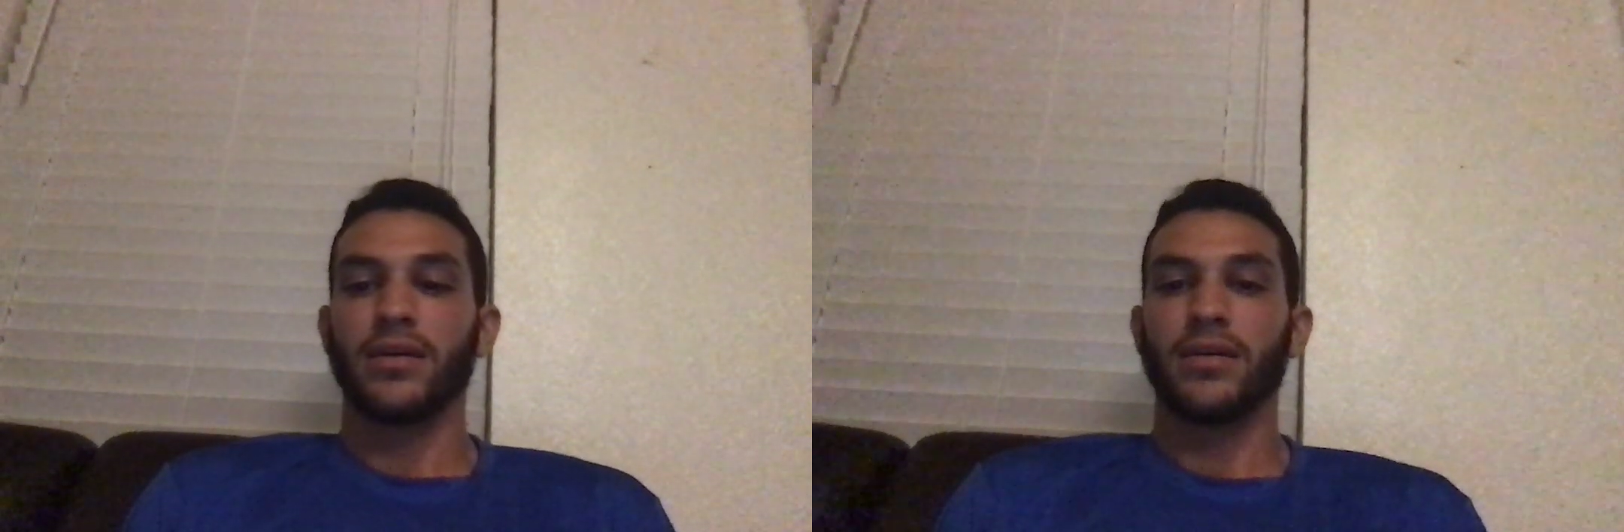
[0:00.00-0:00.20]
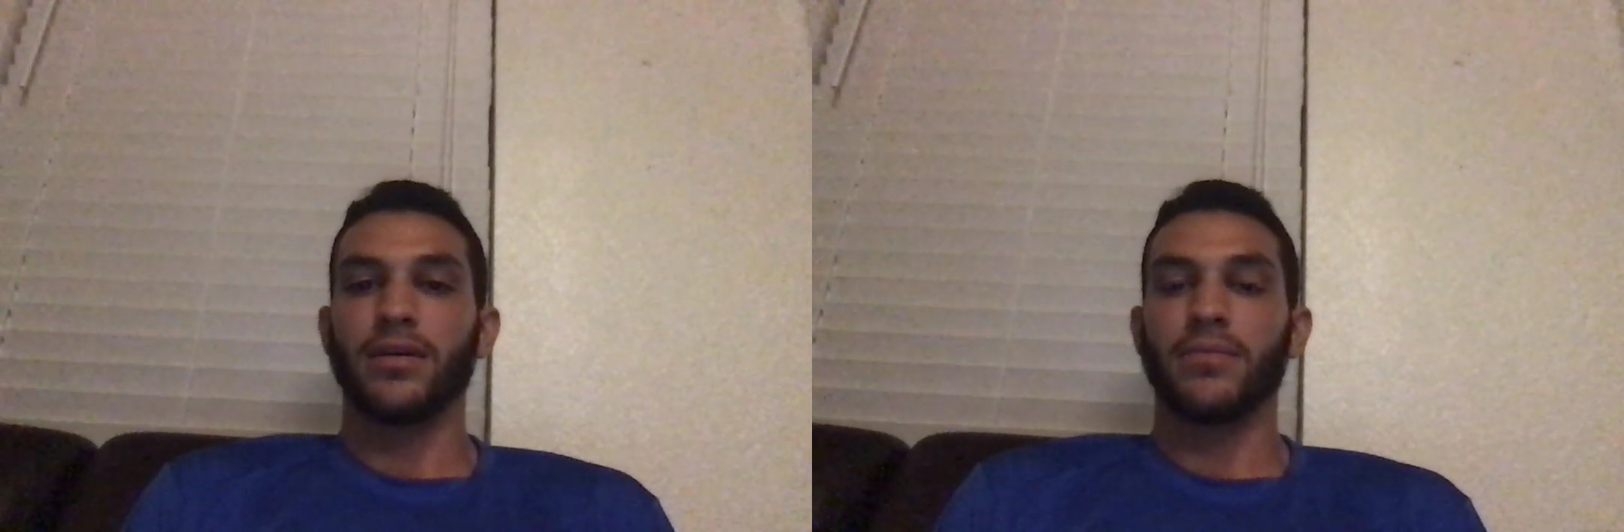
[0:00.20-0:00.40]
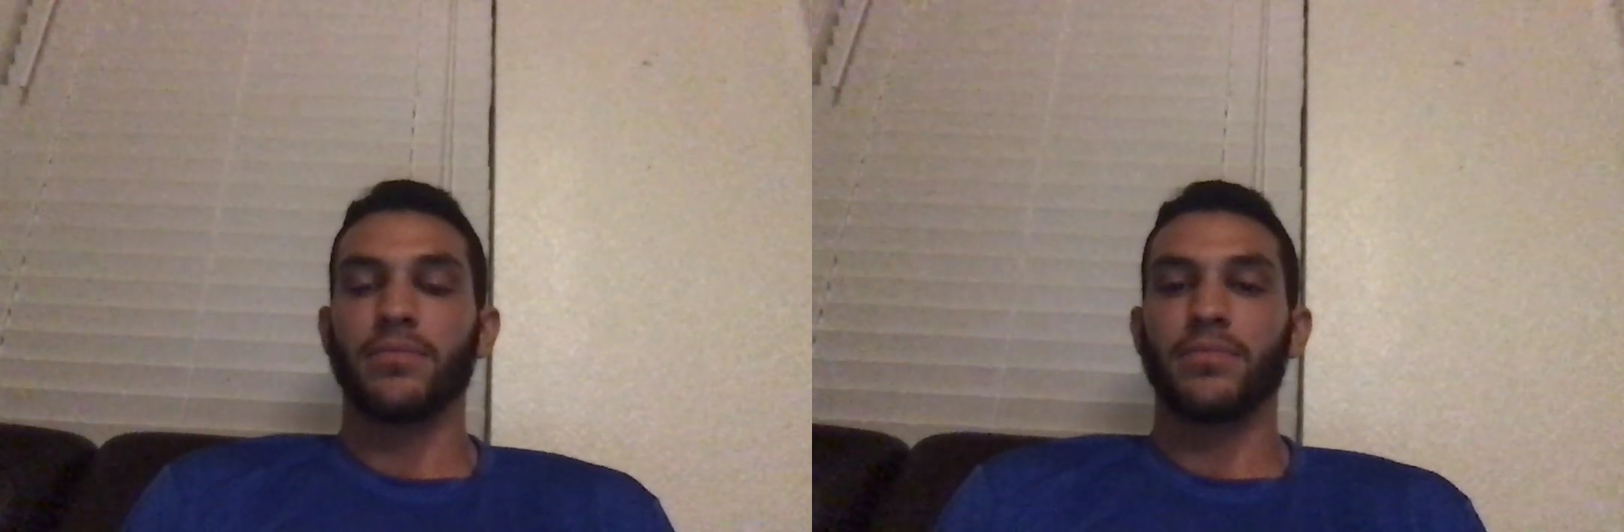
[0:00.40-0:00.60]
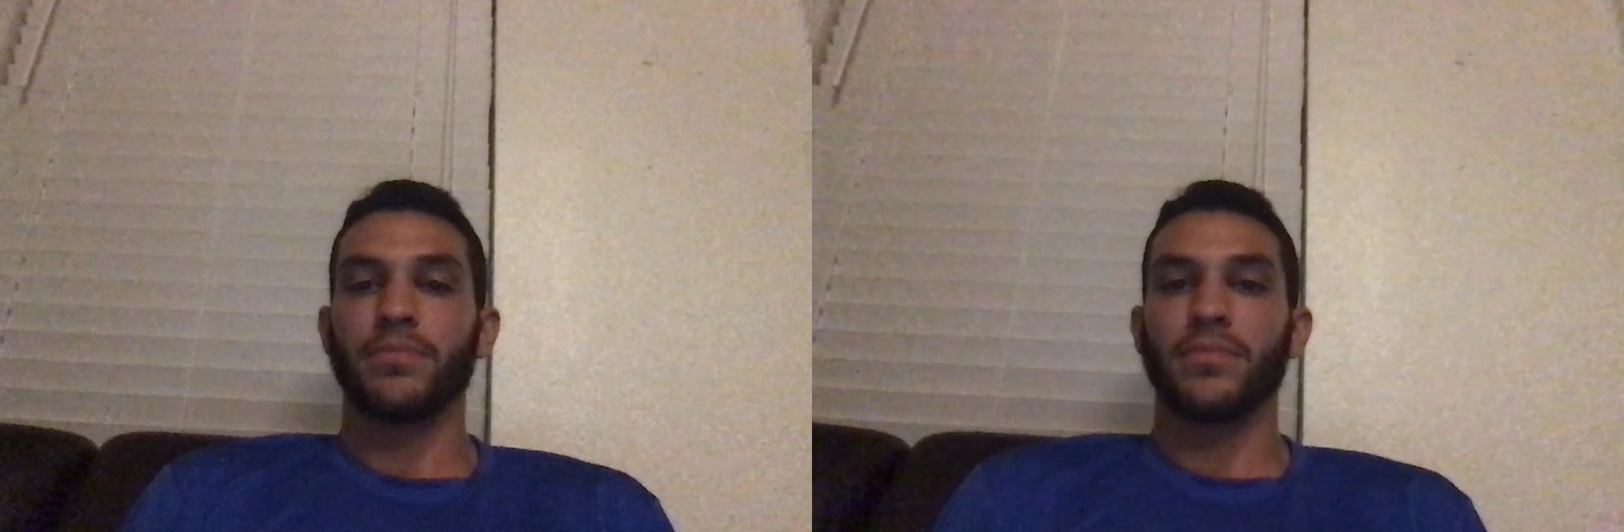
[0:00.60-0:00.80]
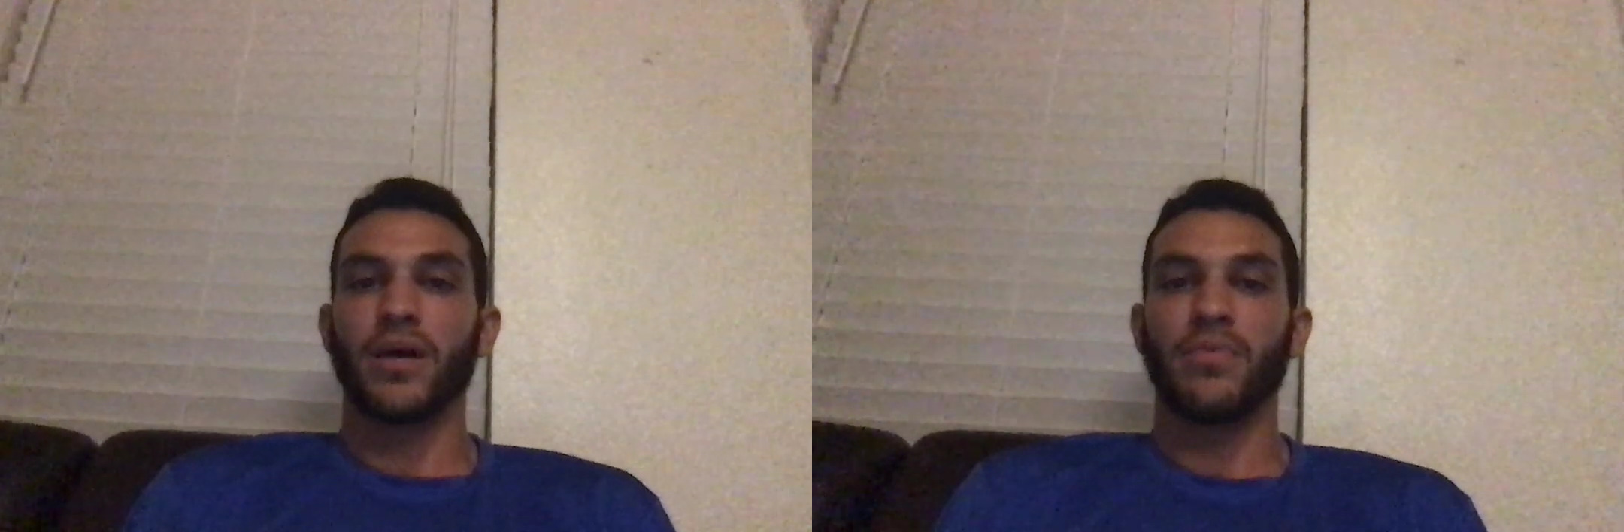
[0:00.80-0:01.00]
I'm
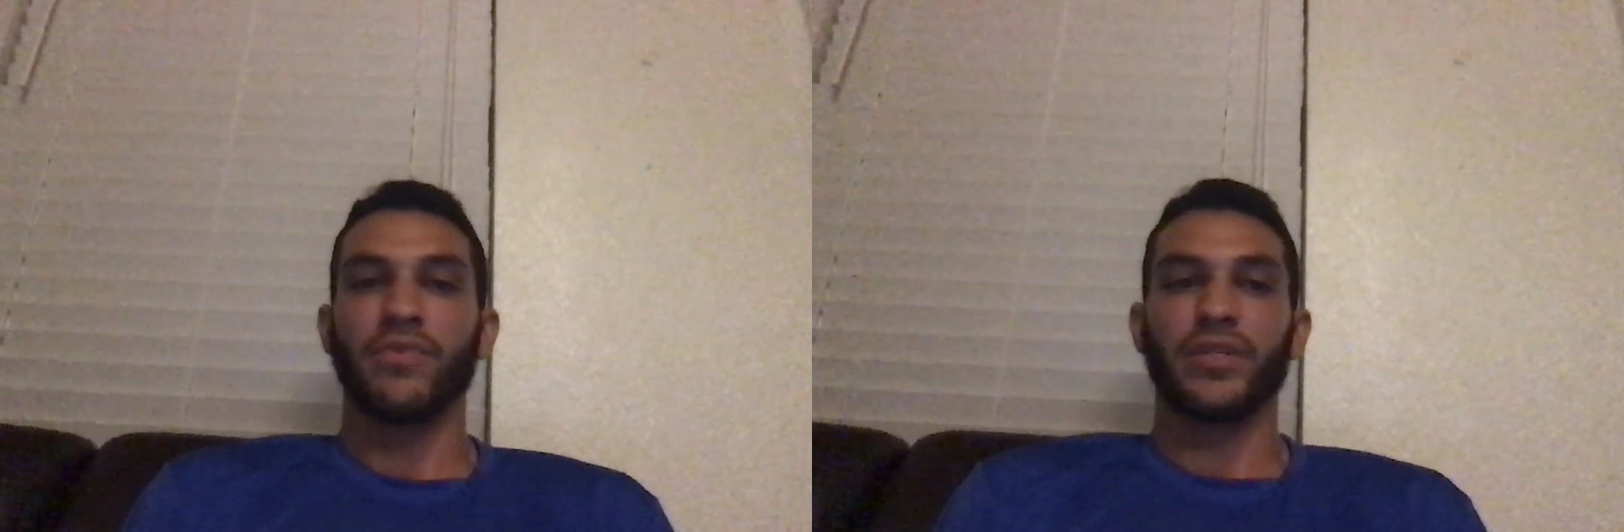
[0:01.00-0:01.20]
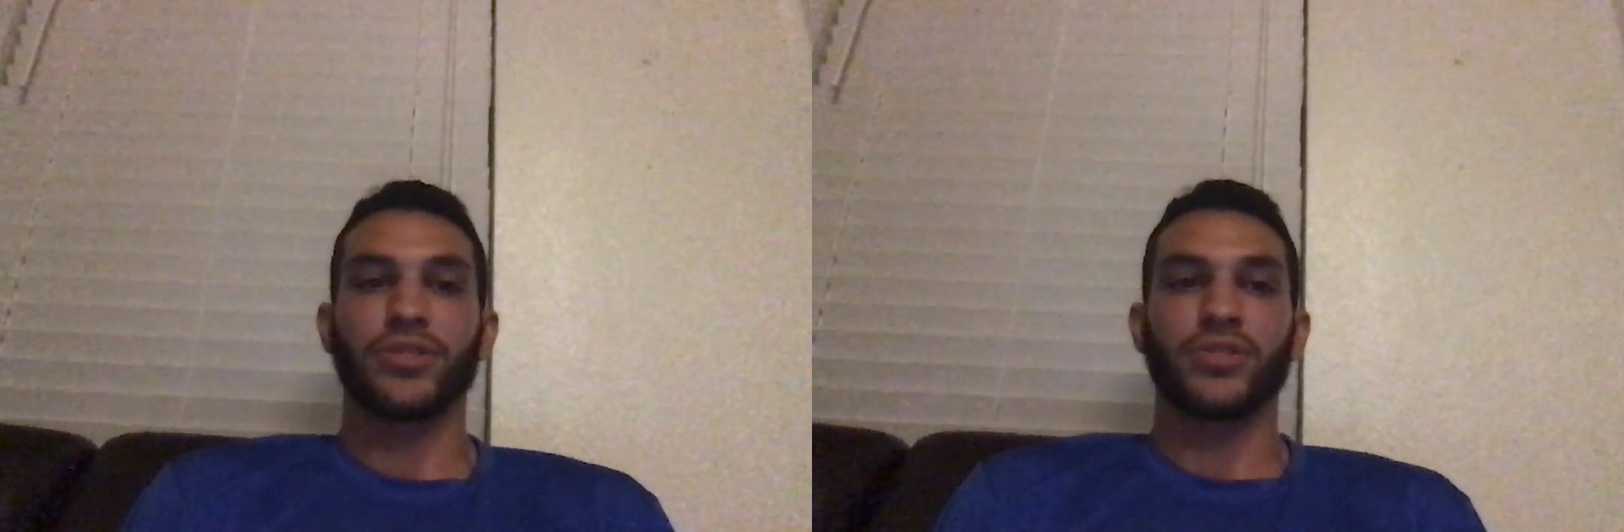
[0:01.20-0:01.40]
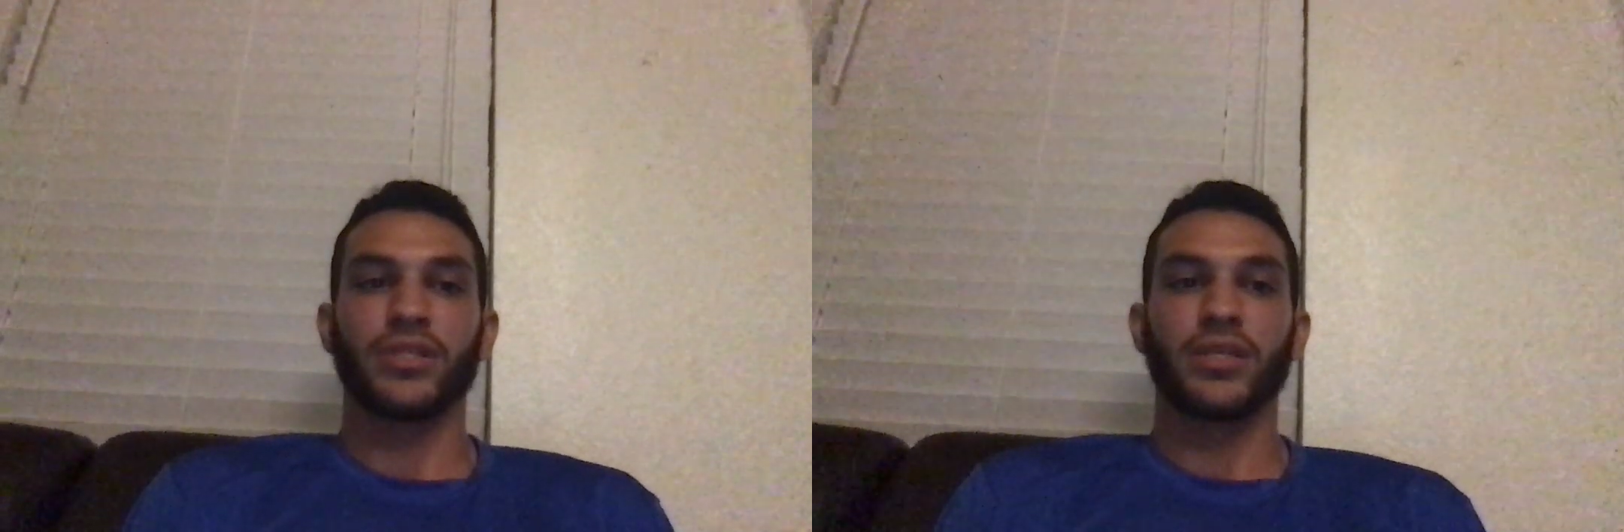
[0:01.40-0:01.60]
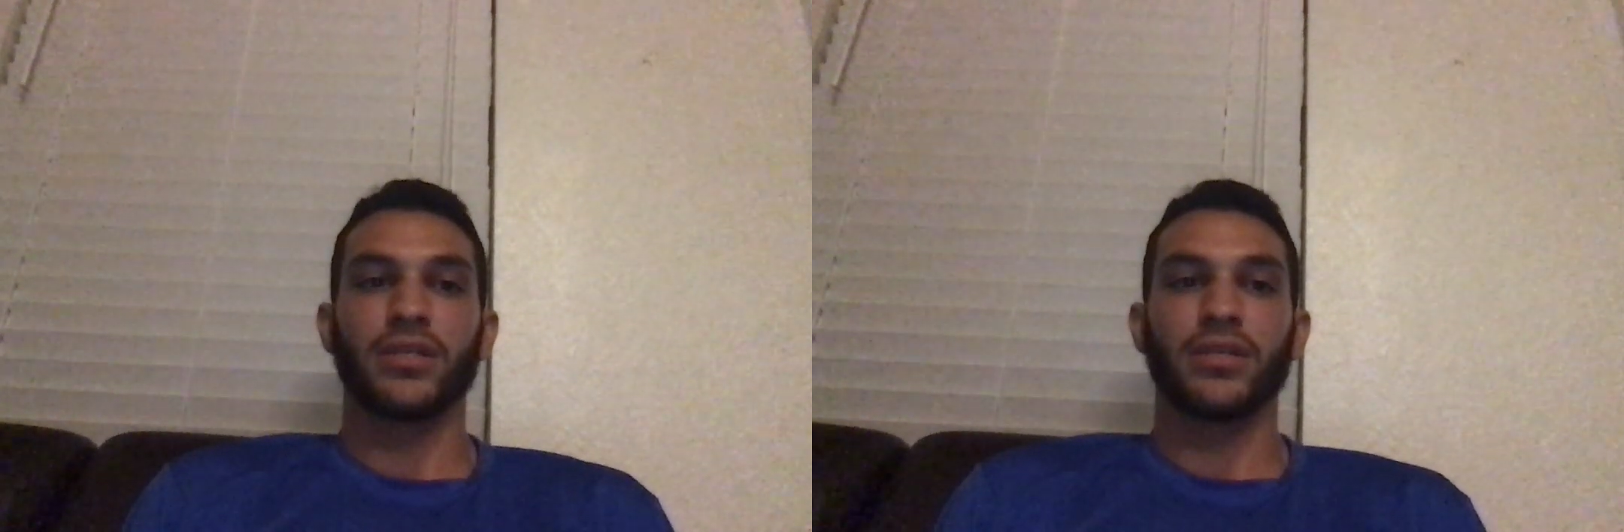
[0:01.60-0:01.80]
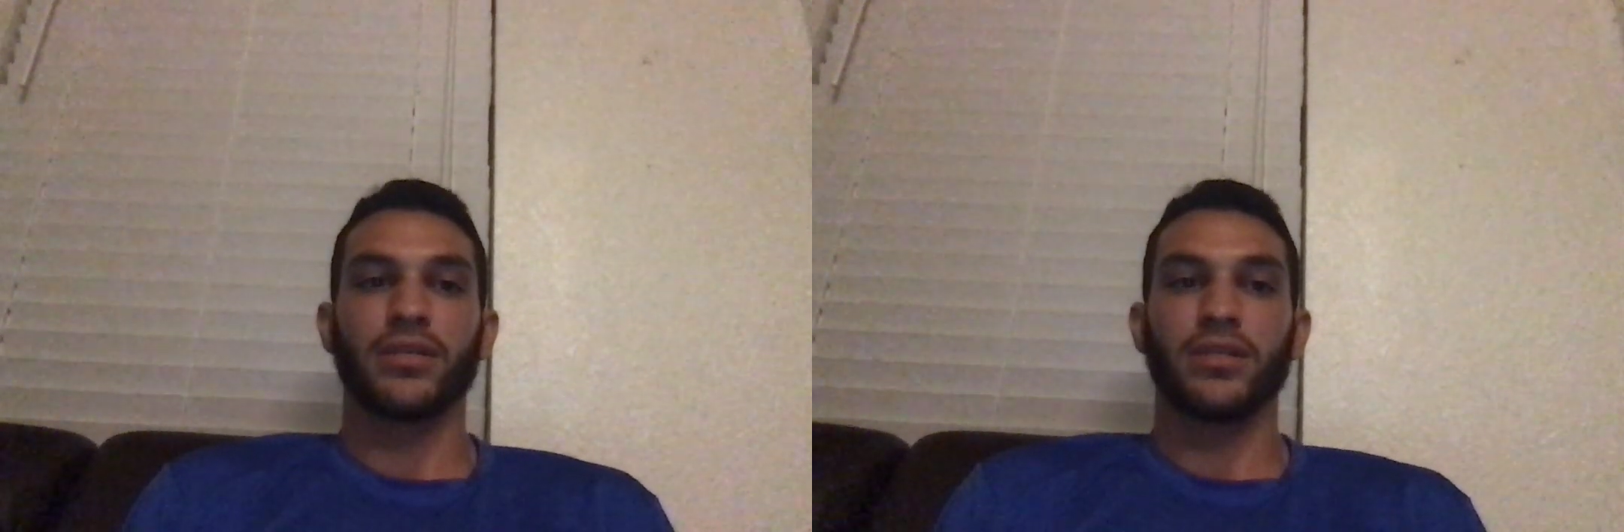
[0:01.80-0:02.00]
eventually going to